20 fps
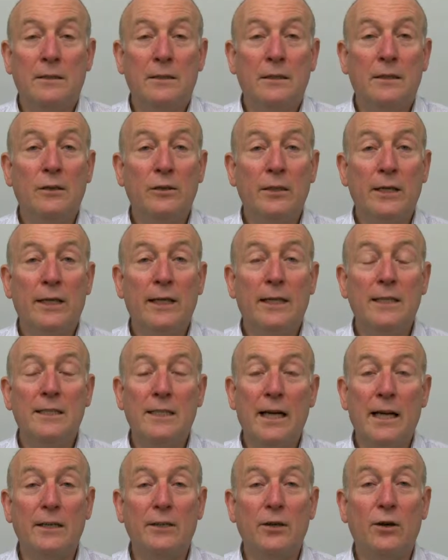looking at
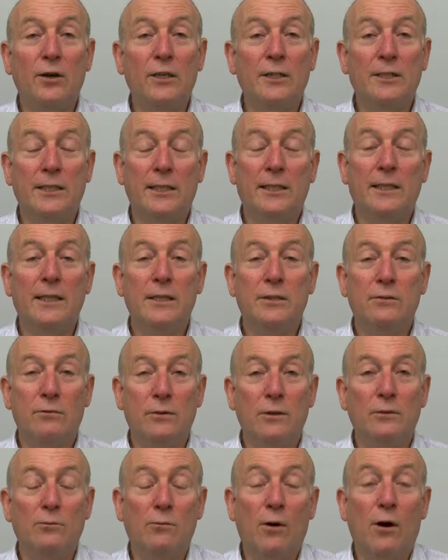technology and
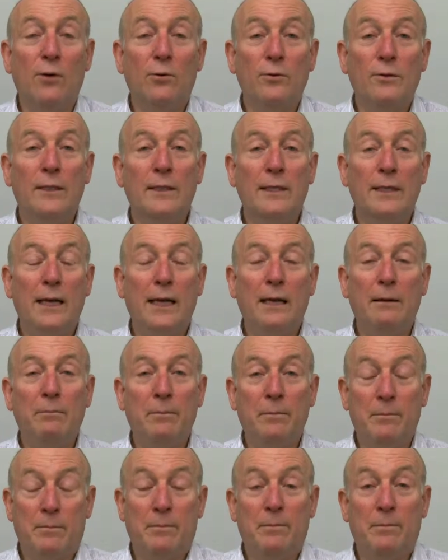the role that it
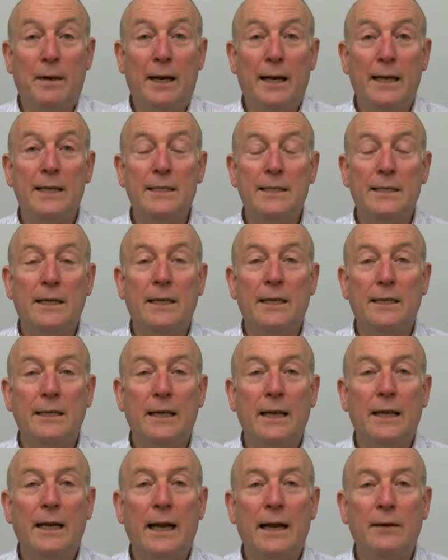plays
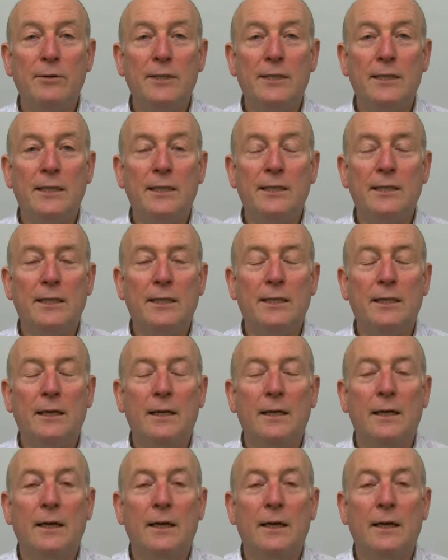in language teaching.